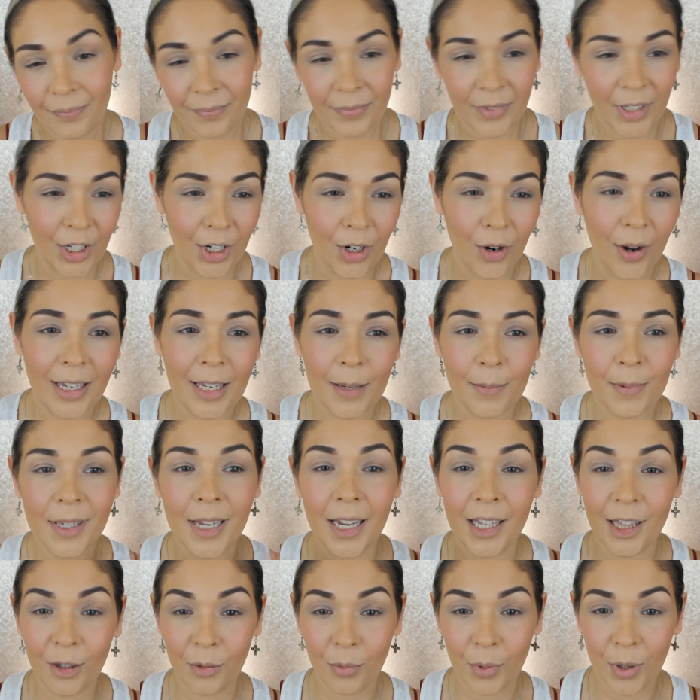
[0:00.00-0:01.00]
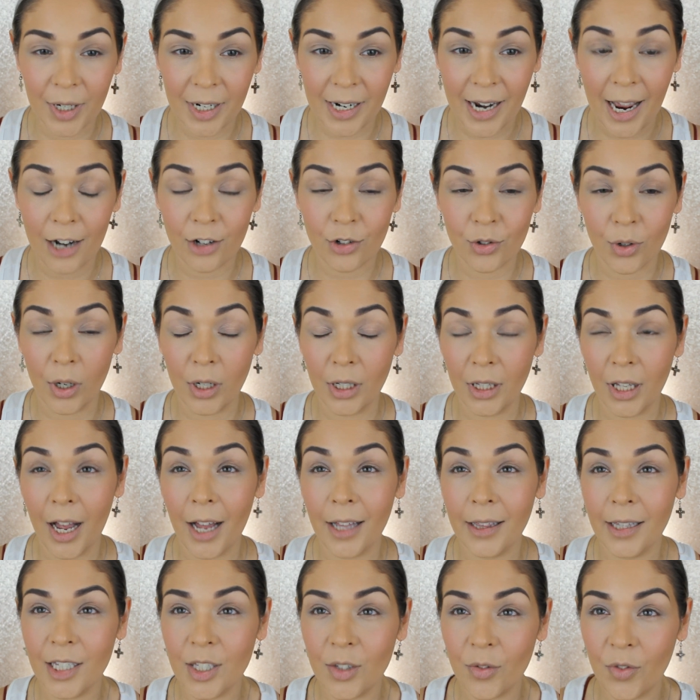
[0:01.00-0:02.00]
you know, I keep saying the word natural a
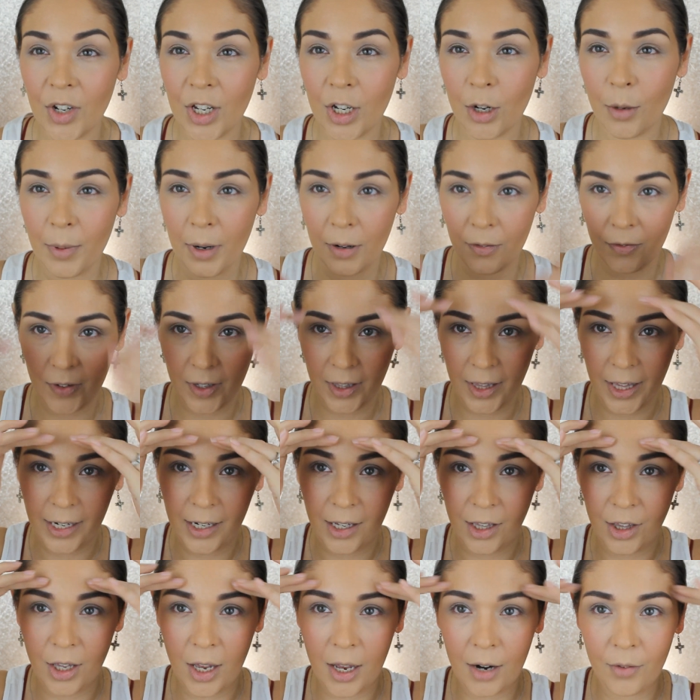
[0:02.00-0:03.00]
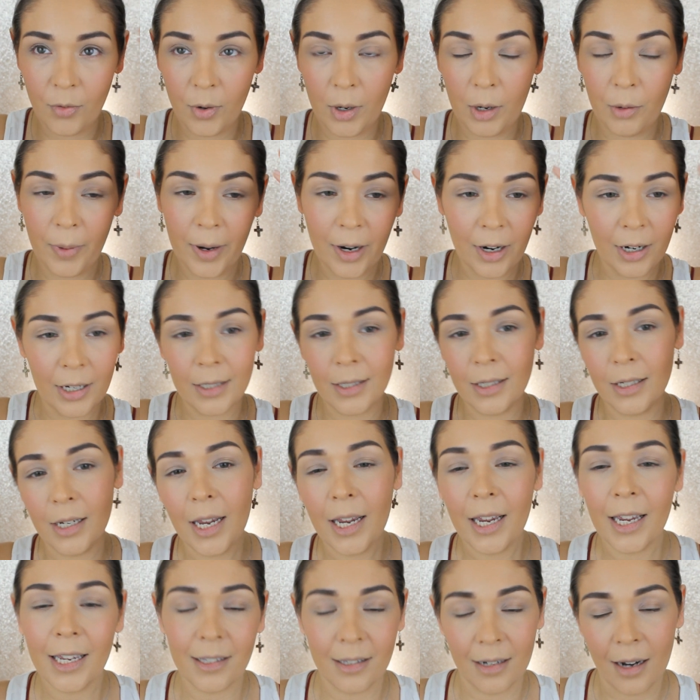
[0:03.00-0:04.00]
lot in this video, but I feel like a lot of what I wear is,
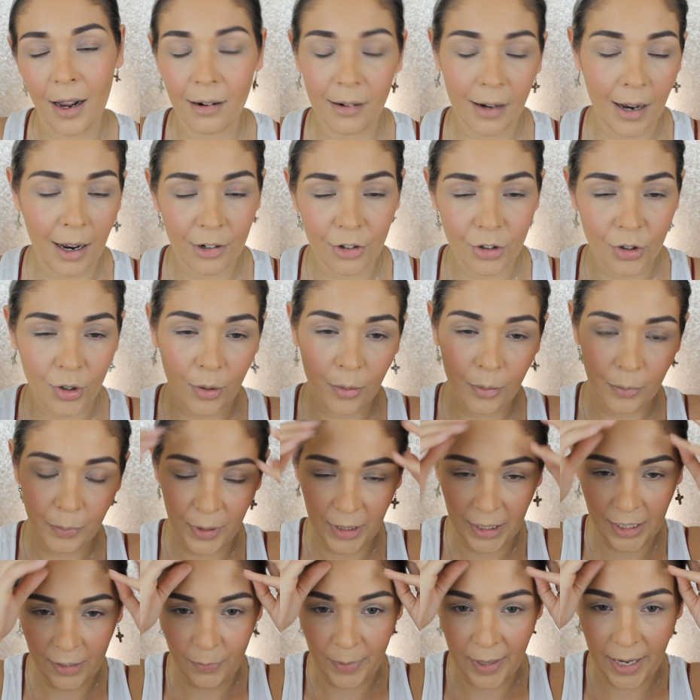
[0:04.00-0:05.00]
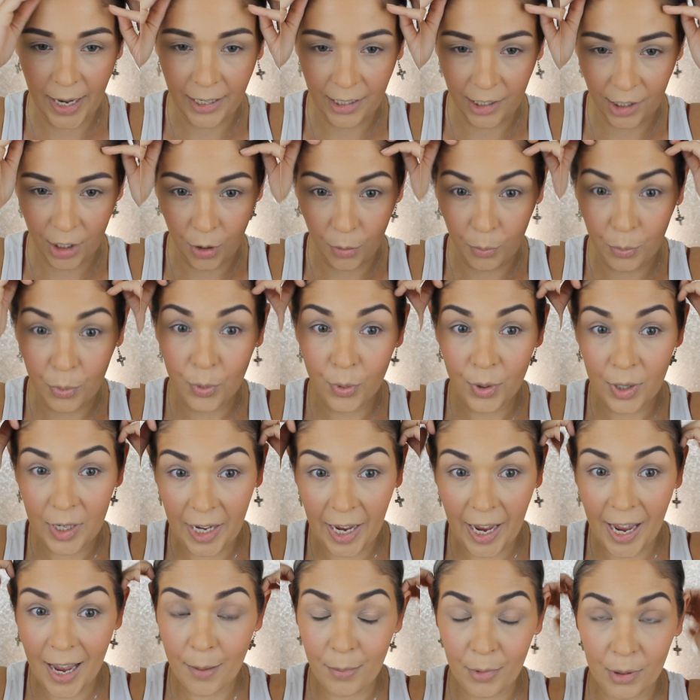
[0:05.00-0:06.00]
is not natural. Believe me, I can go pretty
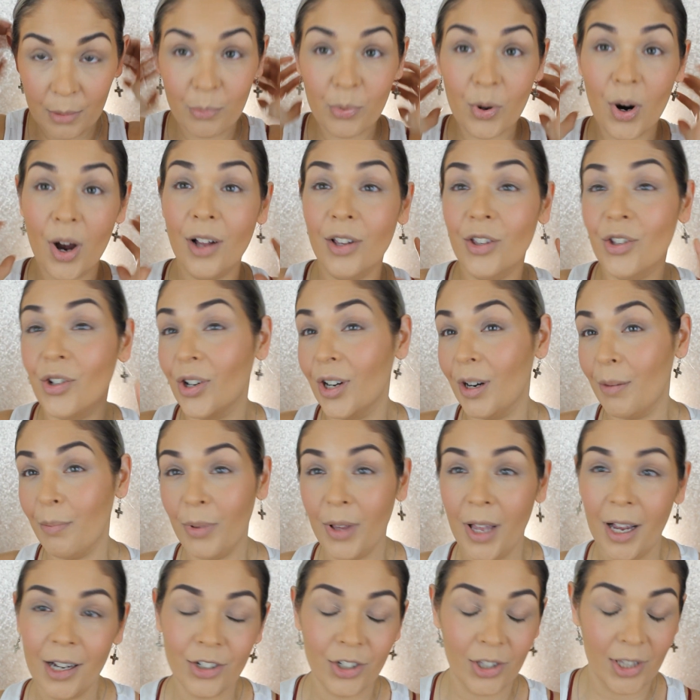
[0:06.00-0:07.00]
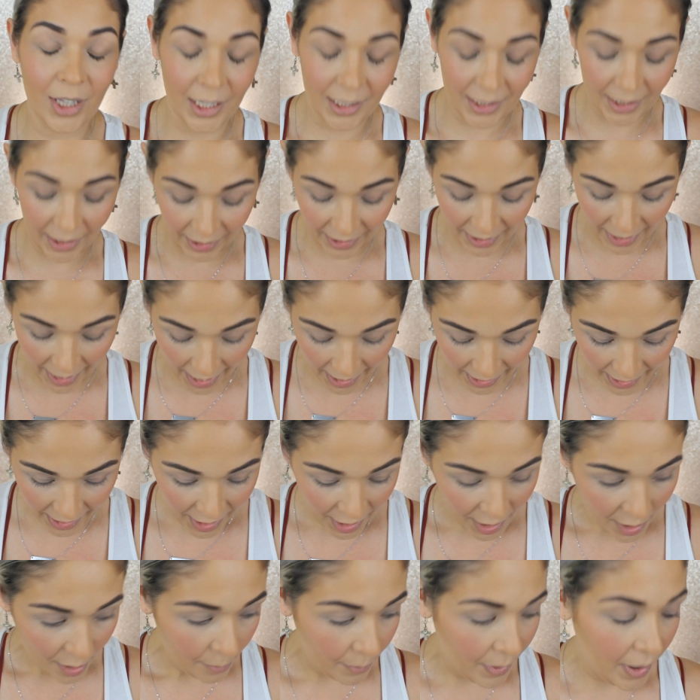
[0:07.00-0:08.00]
ham with bronzer and blush and things like that,
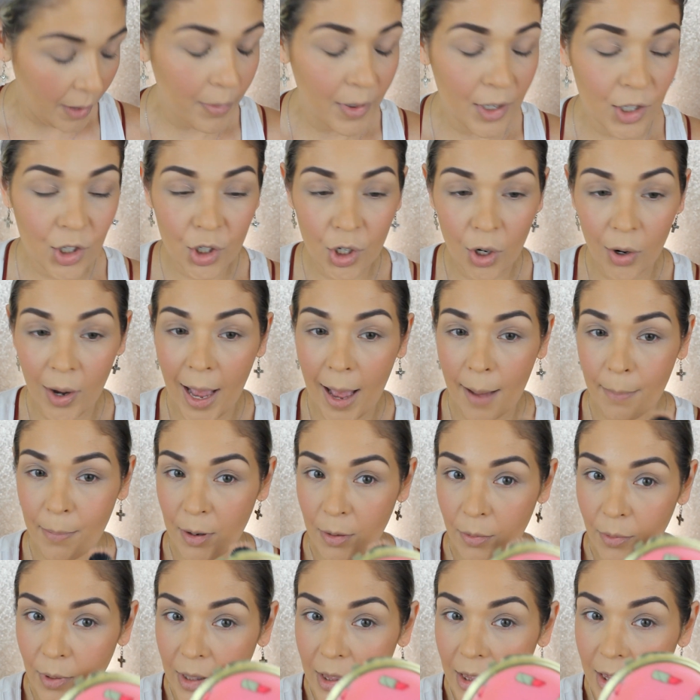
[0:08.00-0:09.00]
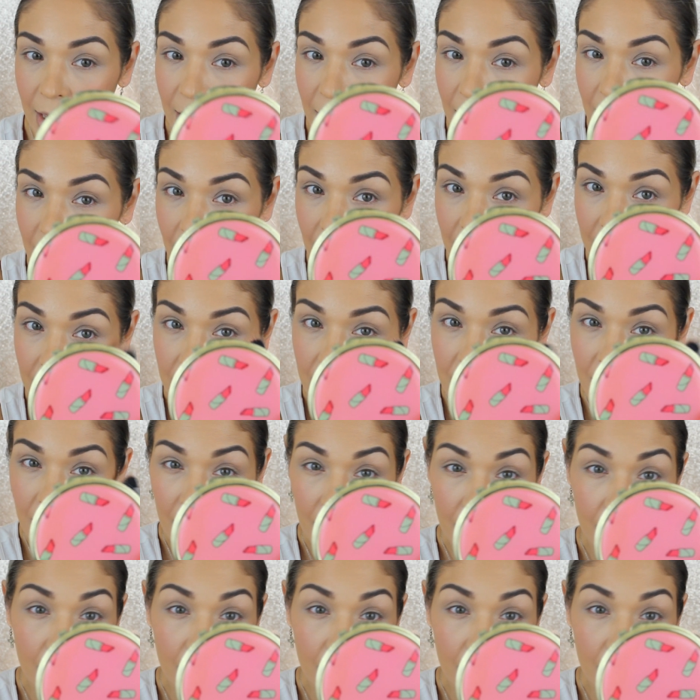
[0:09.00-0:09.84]
but I've been so happy with this